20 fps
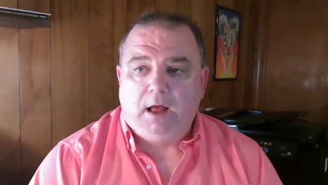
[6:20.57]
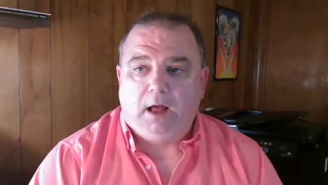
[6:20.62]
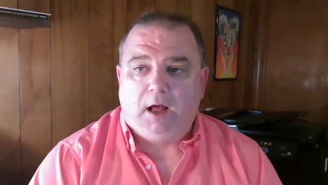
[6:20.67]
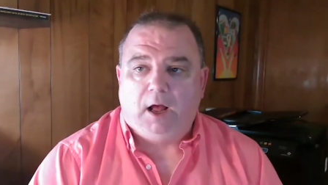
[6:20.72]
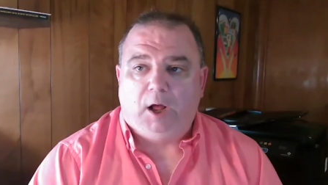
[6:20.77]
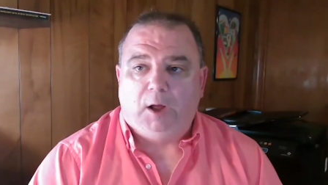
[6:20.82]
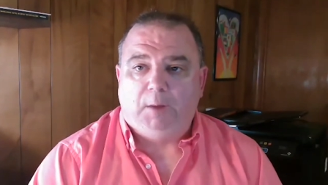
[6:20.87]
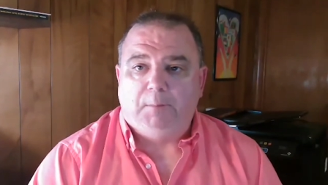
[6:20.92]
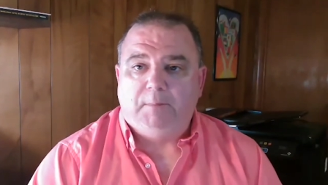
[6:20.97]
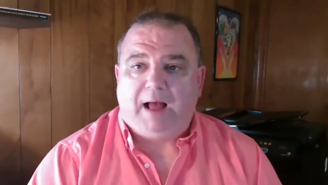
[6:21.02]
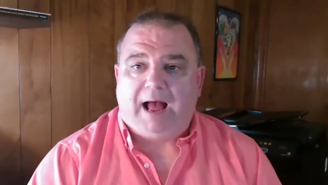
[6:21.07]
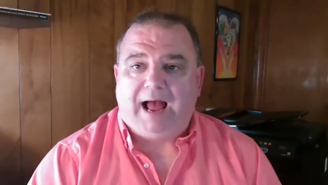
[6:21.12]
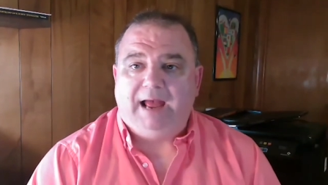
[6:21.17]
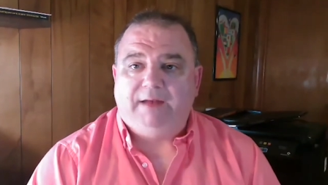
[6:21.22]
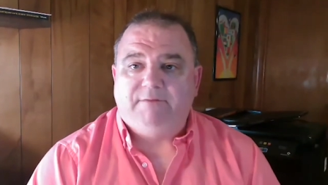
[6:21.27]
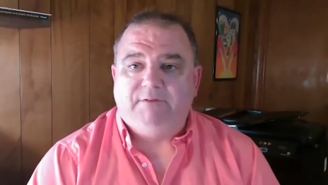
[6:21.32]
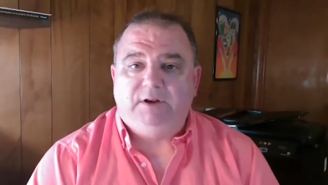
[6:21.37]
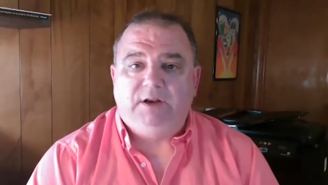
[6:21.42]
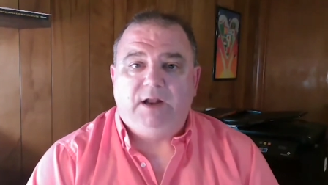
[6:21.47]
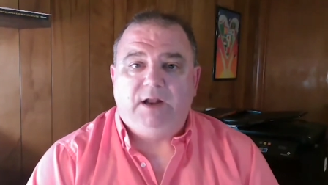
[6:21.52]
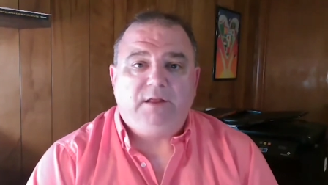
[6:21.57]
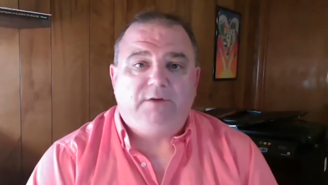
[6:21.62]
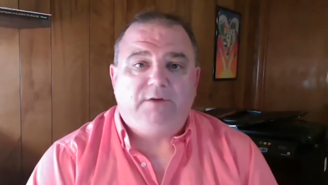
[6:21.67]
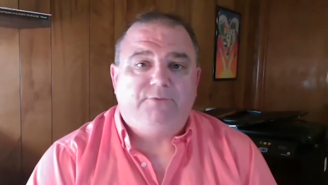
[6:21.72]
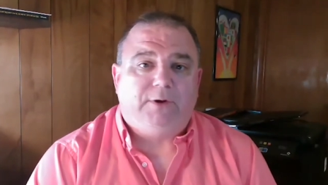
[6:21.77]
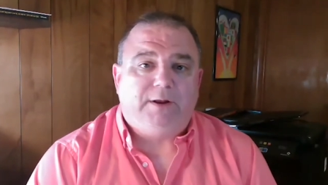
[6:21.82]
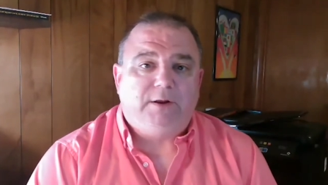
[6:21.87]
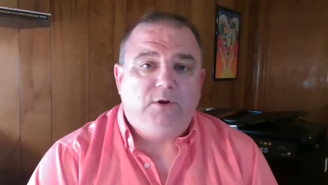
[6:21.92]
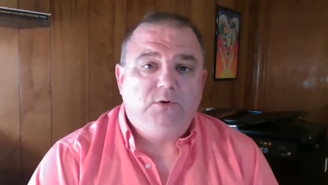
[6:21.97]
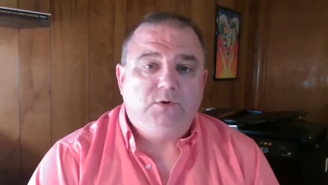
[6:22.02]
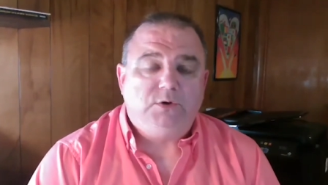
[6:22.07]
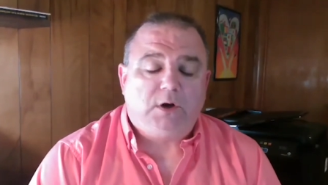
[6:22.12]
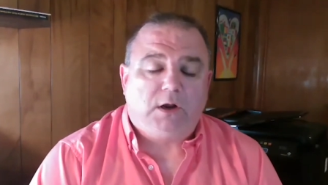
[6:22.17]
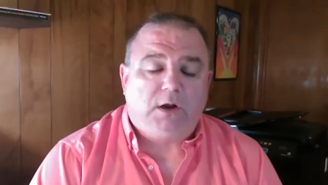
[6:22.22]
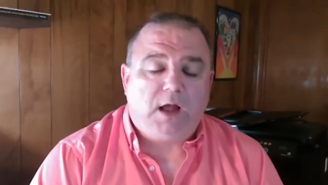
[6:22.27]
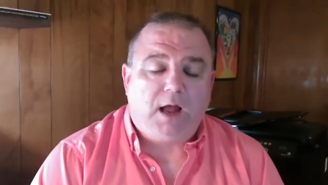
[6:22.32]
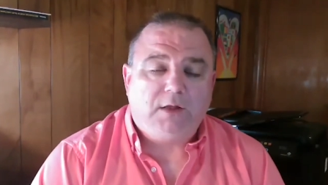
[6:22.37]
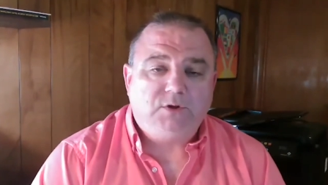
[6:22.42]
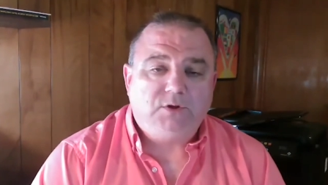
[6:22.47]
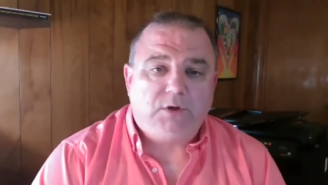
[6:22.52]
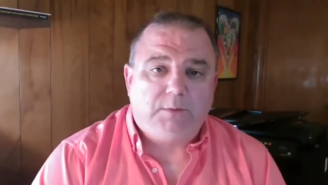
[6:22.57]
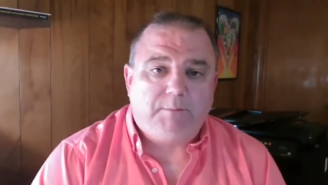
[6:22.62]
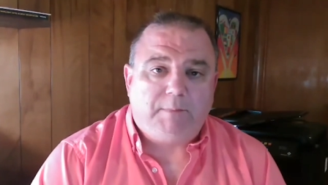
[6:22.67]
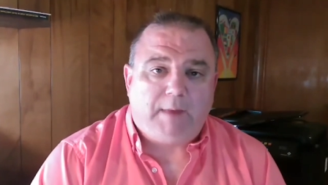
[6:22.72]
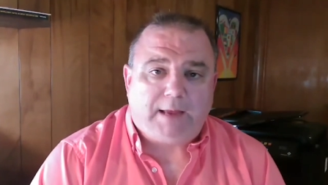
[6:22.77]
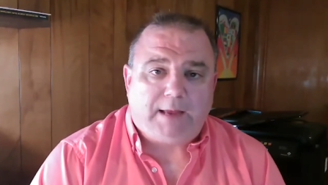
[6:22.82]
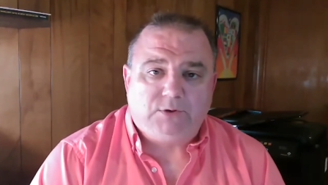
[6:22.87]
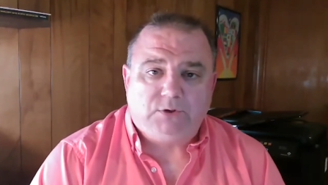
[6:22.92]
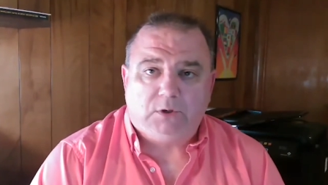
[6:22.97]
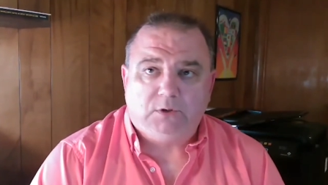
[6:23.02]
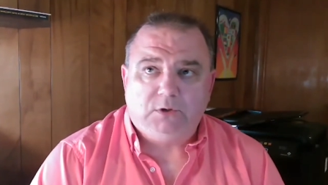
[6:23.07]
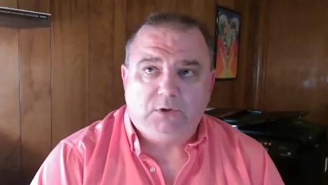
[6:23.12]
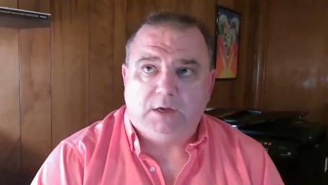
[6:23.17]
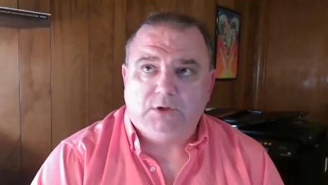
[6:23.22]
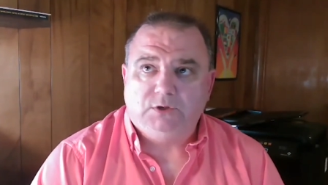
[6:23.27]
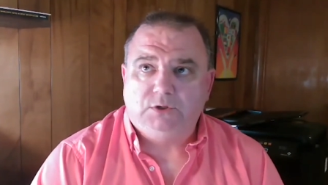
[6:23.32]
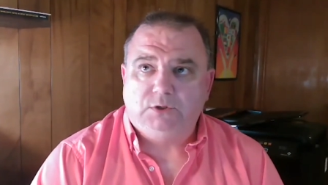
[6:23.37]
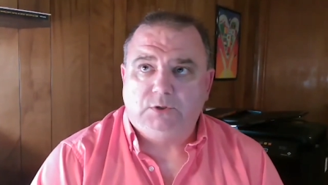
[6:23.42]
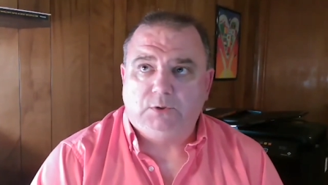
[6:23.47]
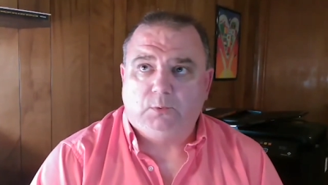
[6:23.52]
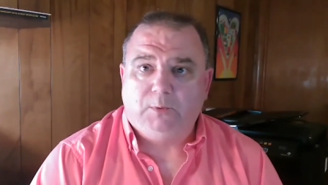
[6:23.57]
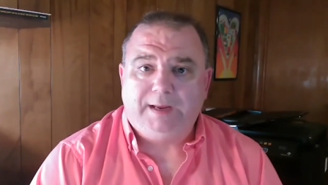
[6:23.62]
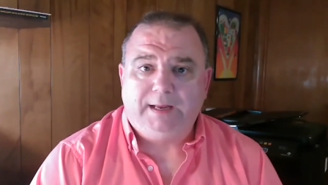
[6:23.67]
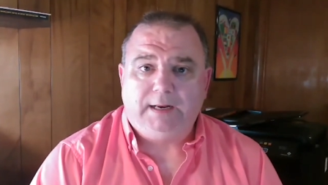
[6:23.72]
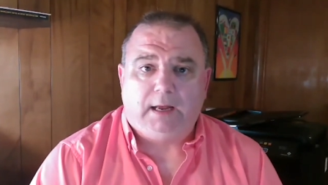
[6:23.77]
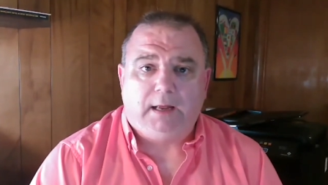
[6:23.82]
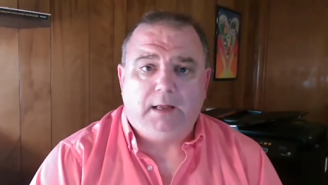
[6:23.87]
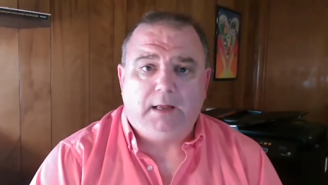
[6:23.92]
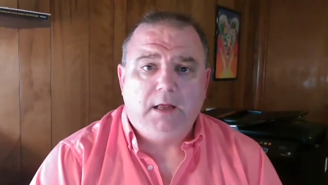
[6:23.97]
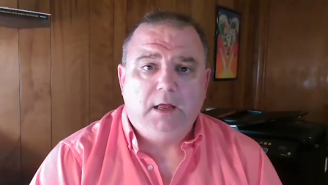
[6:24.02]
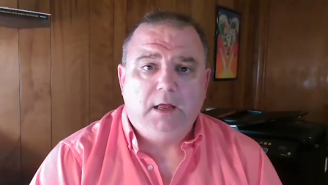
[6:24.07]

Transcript: Um, I have another friend who's our concert master, uh, Serena,